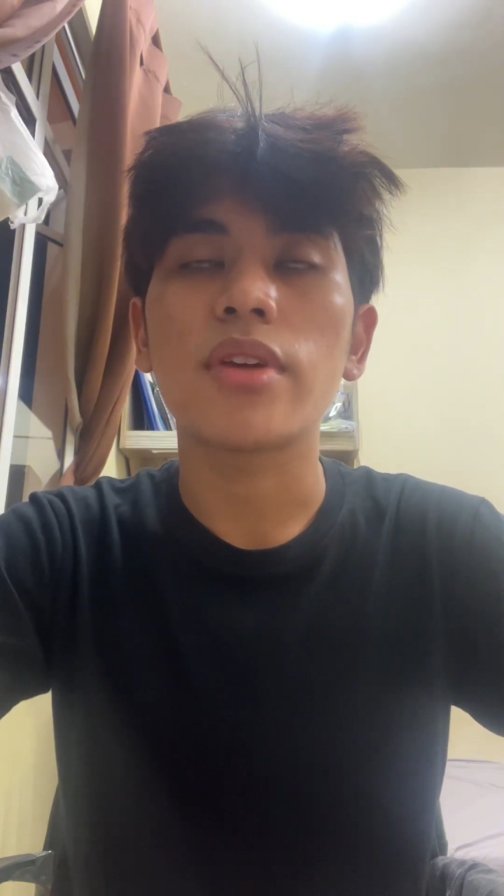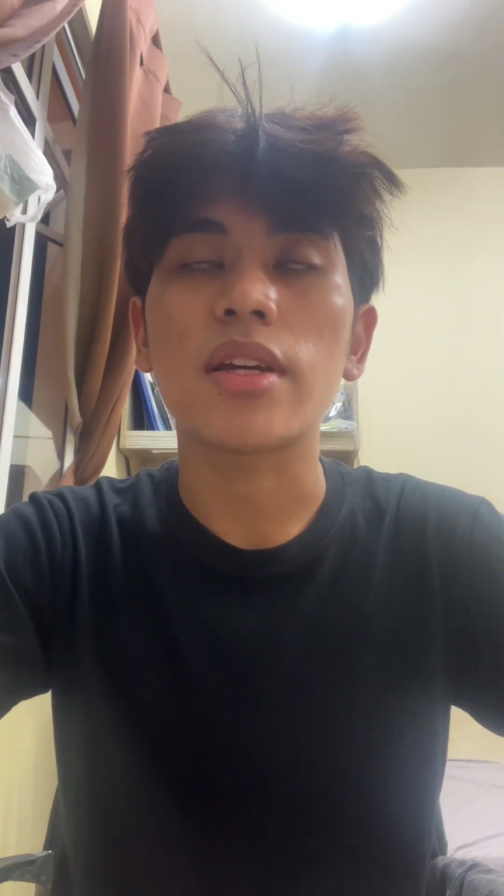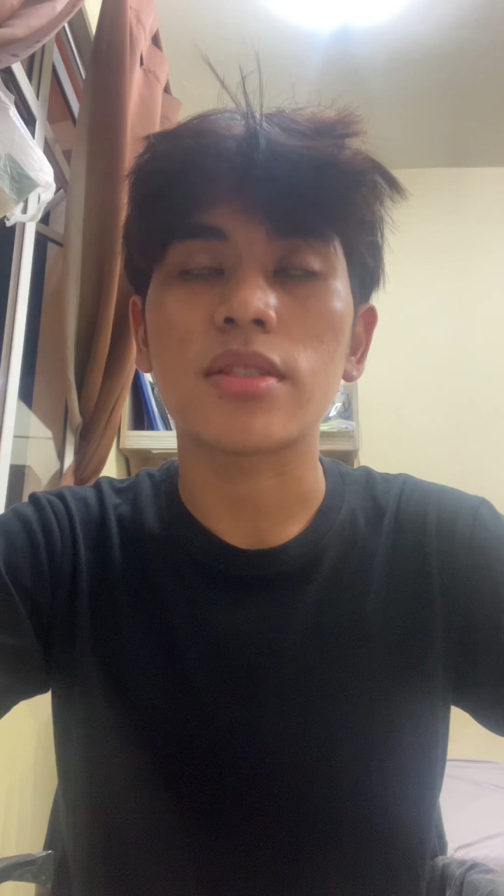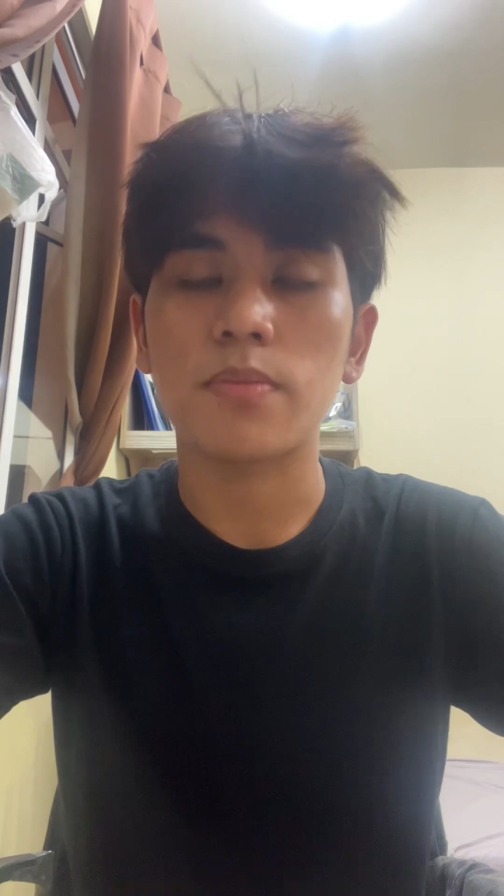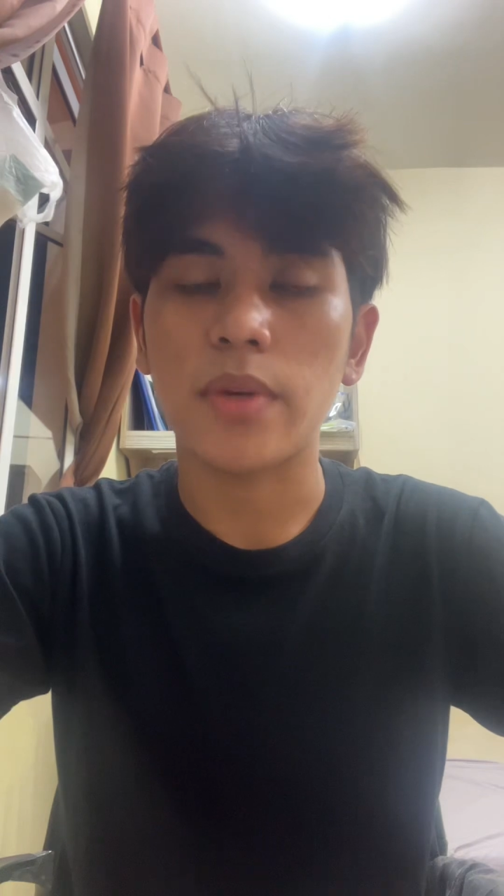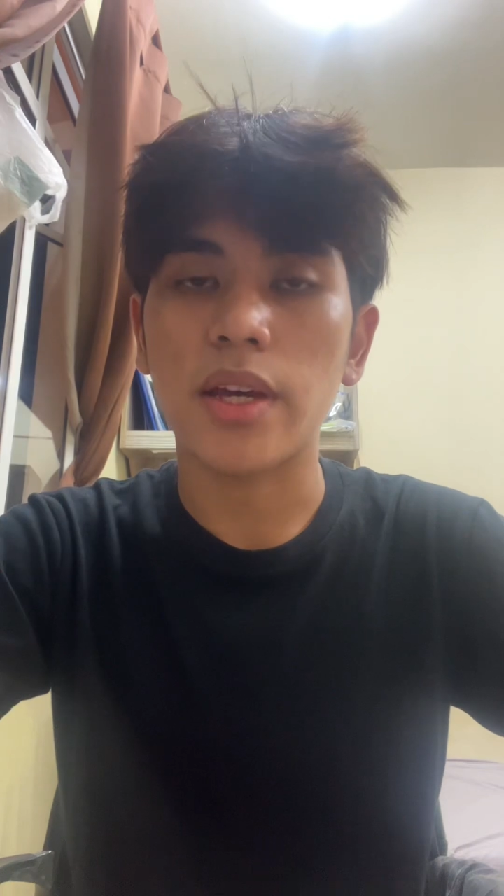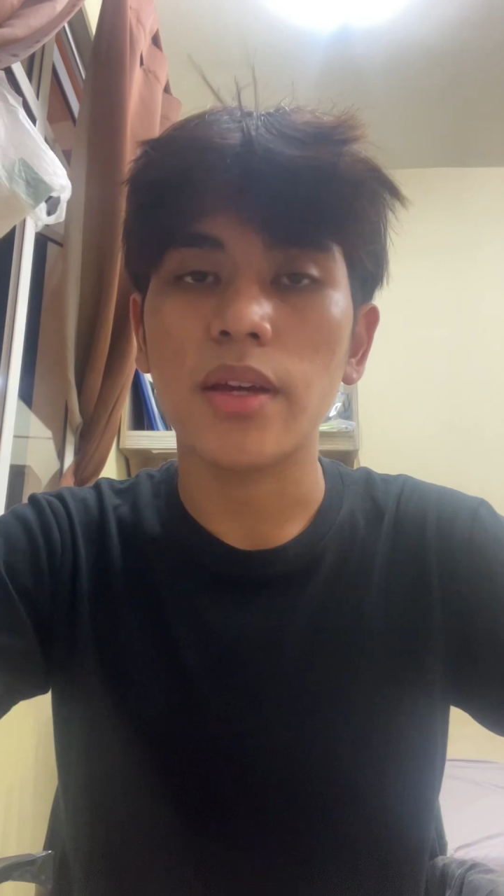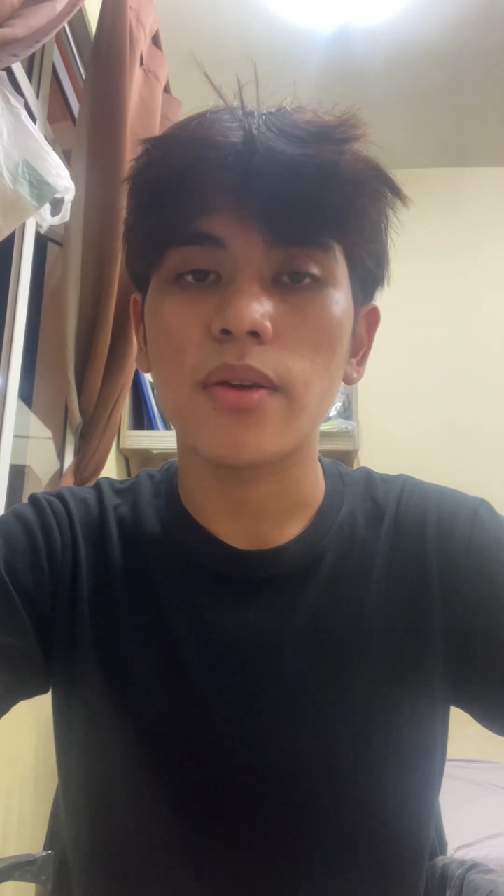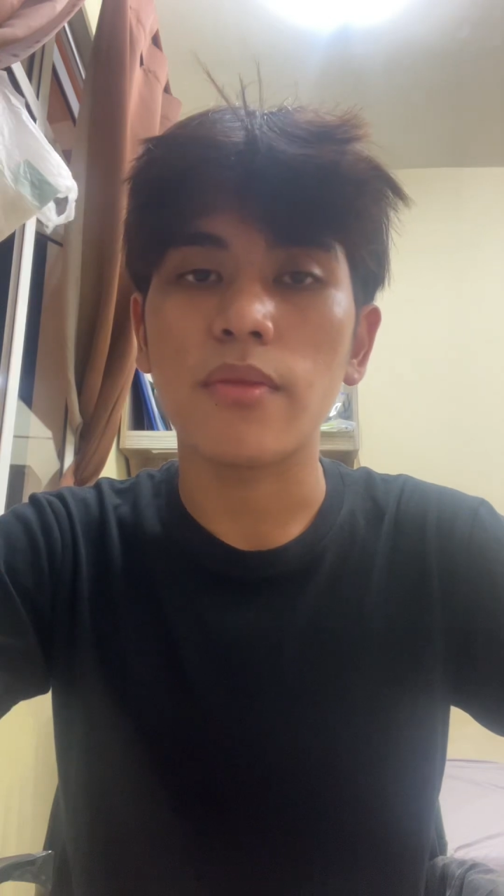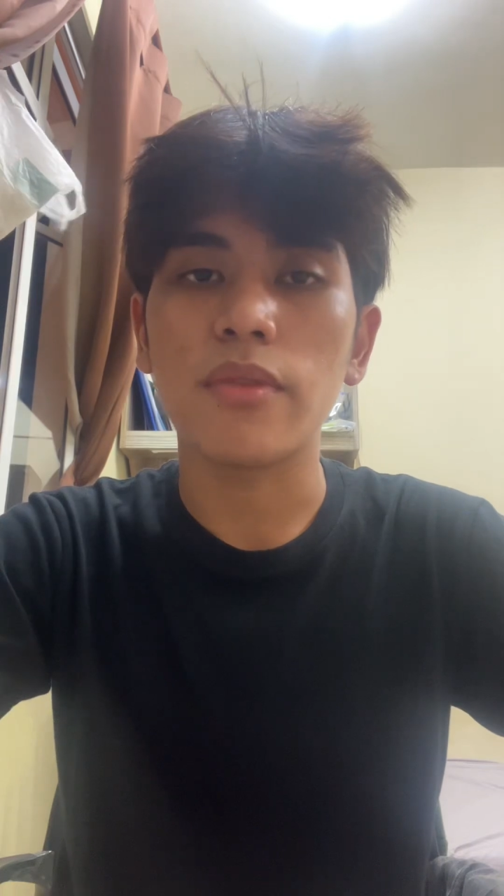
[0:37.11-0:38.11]
aspect,
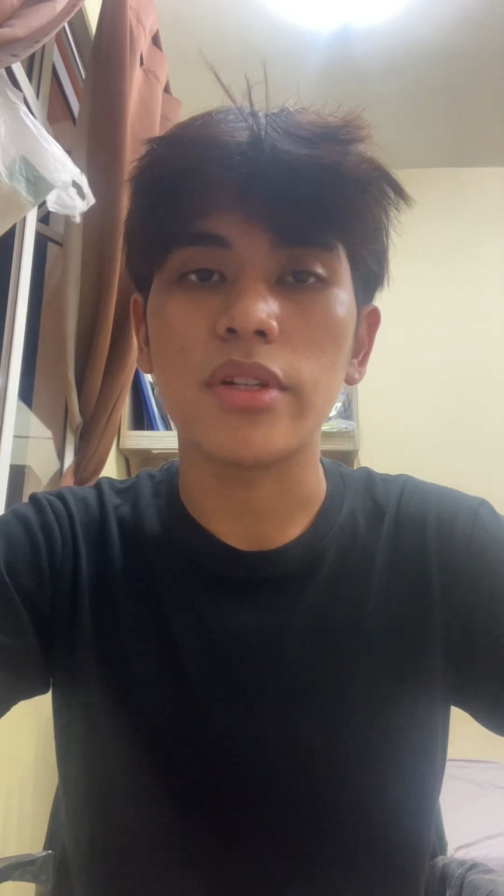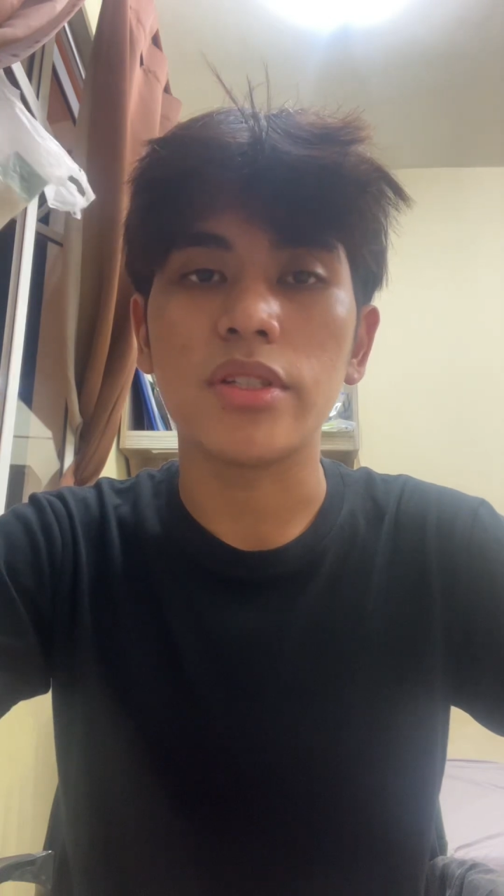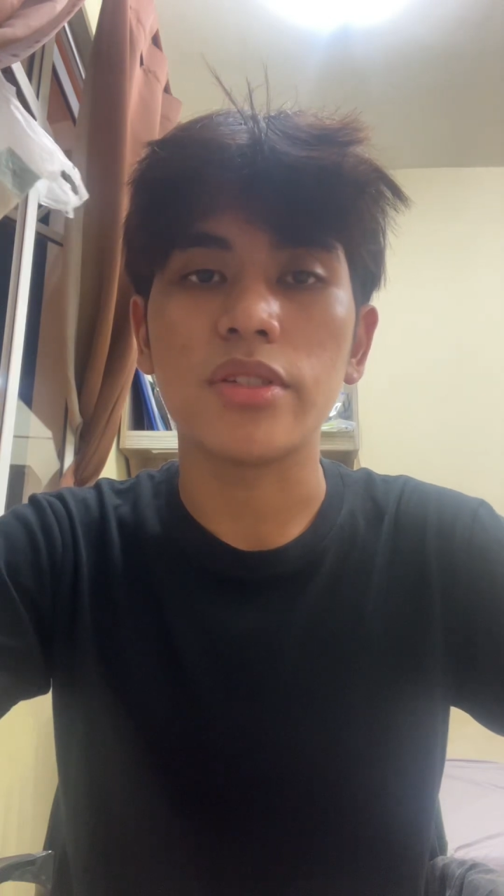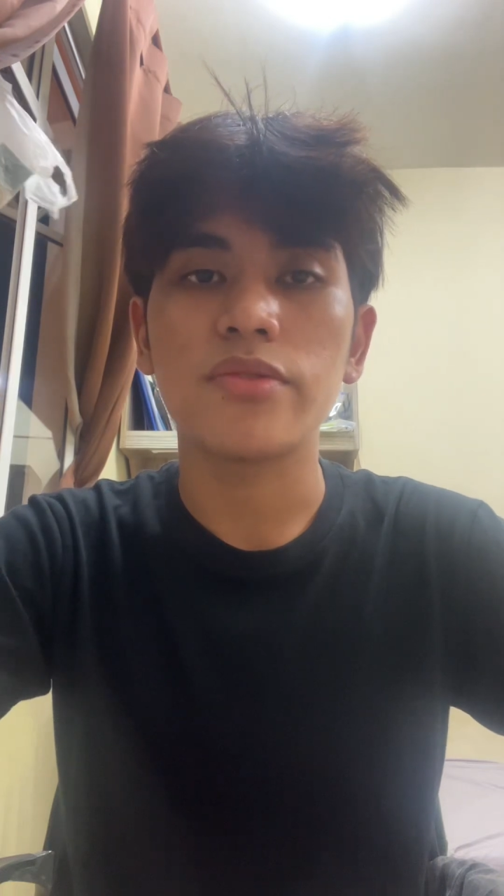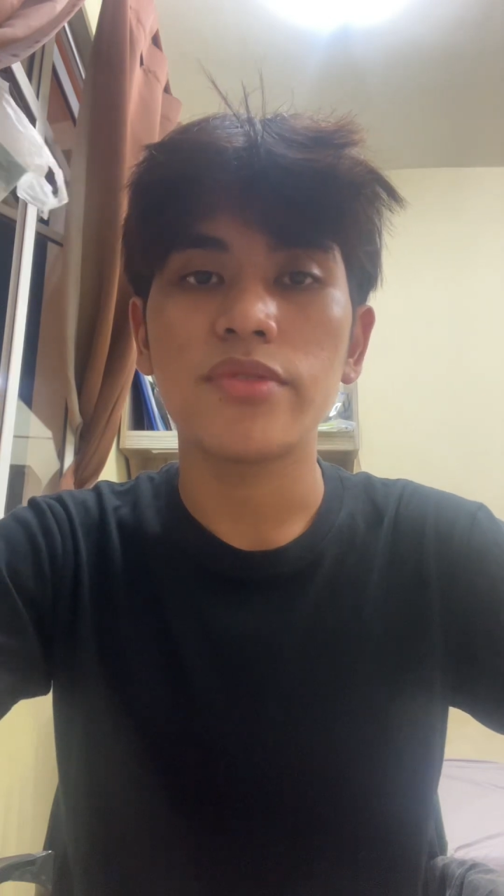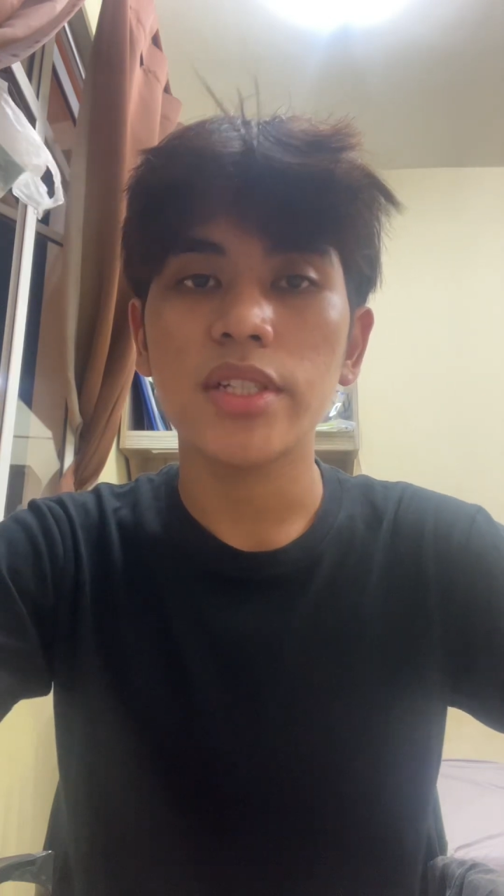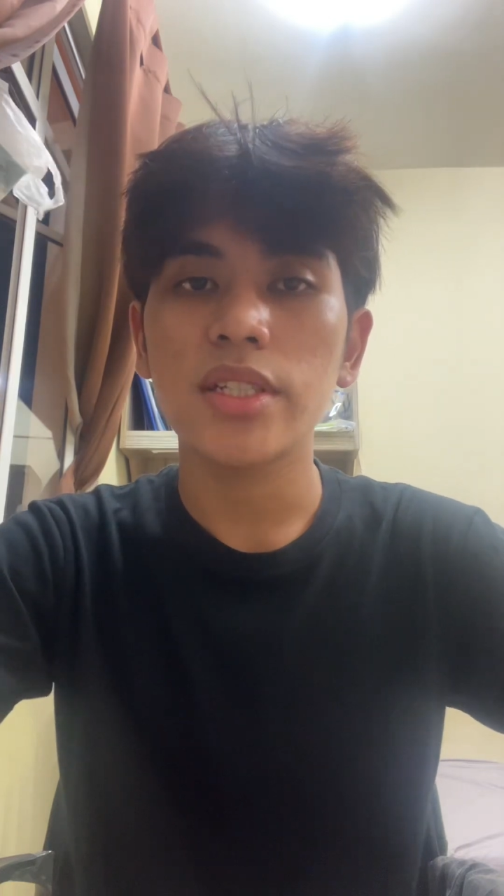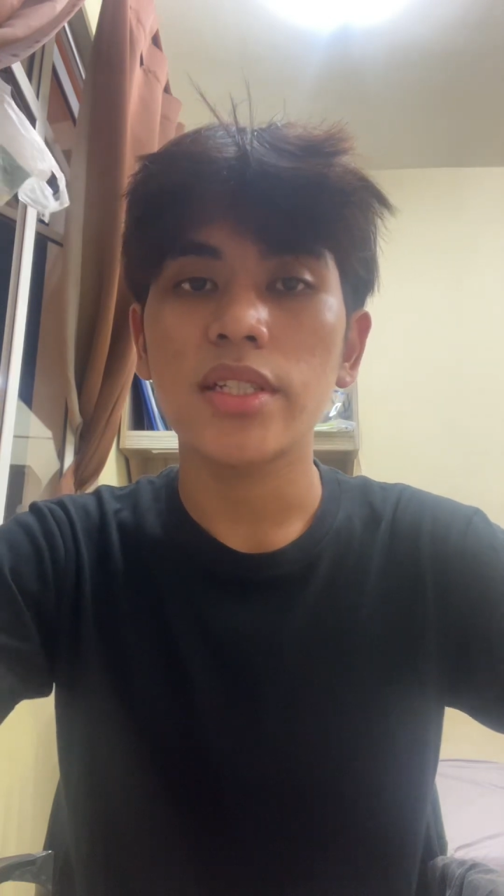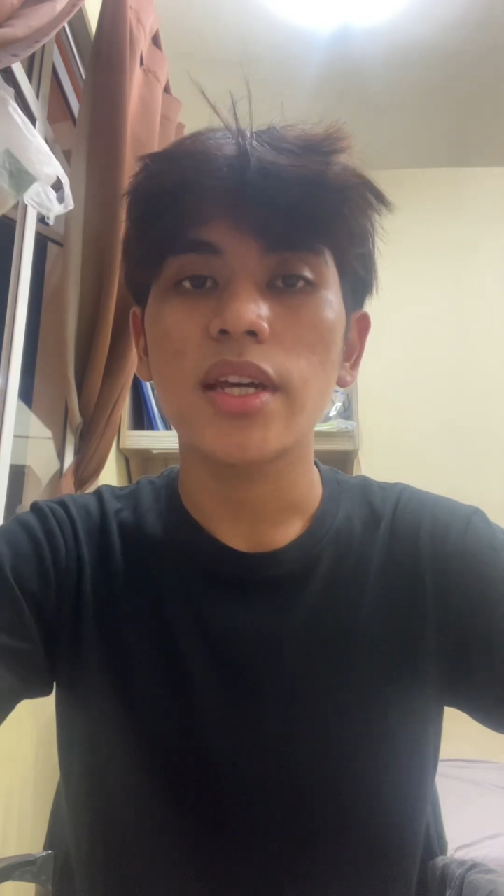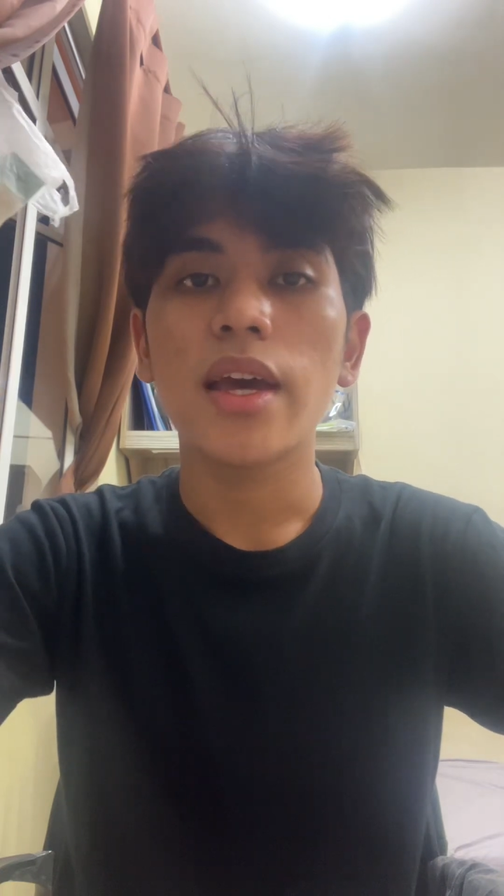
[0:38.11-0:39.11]
which is first,